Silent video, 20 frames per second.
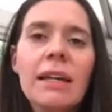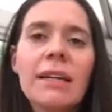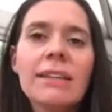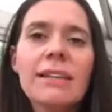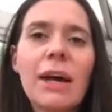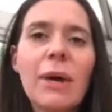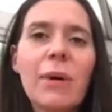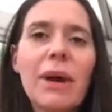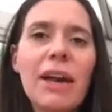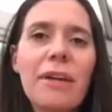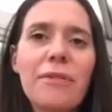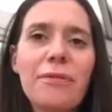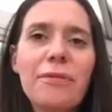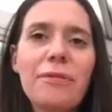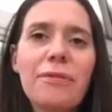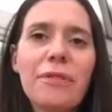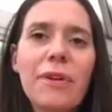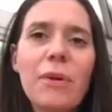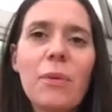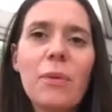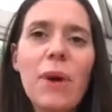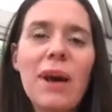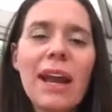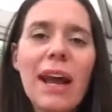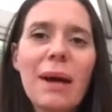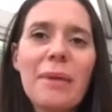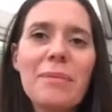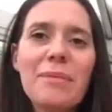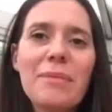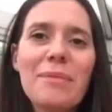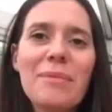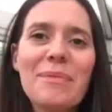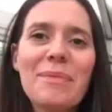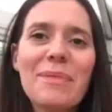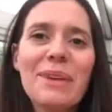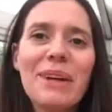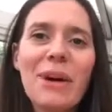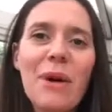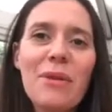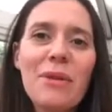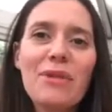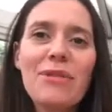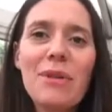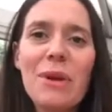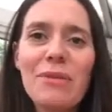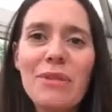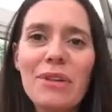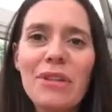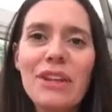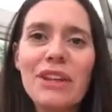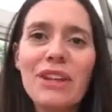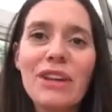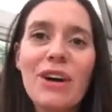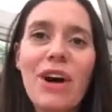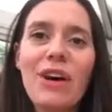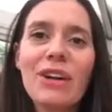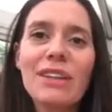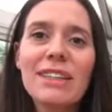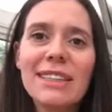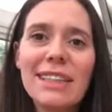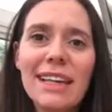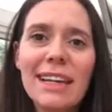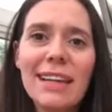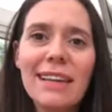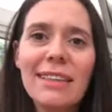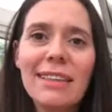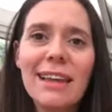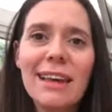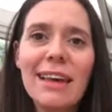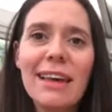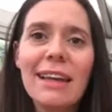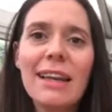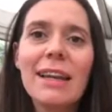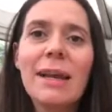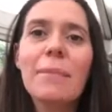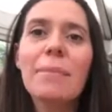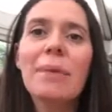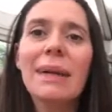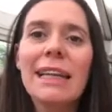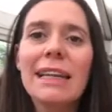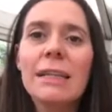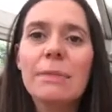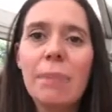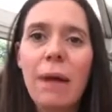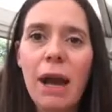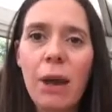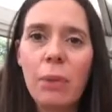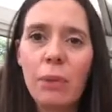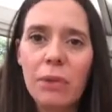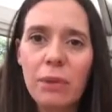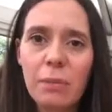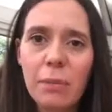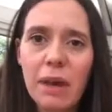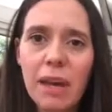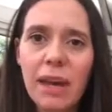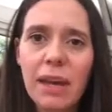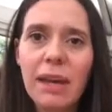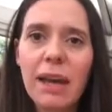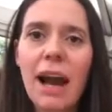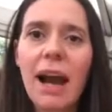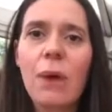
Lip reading: So if when I'm going through everything you can't see anything, please bear with me.